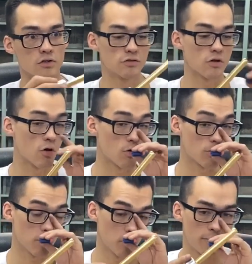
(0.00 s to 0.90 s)

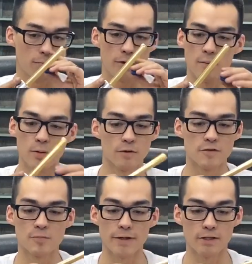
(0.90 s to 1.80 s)
So plenty of people
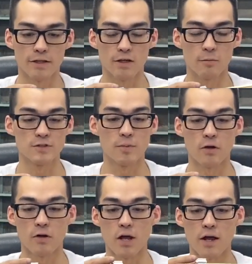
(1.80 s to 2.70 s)
have speculated on what's
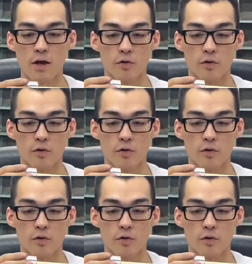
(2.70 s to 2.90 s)
better or not.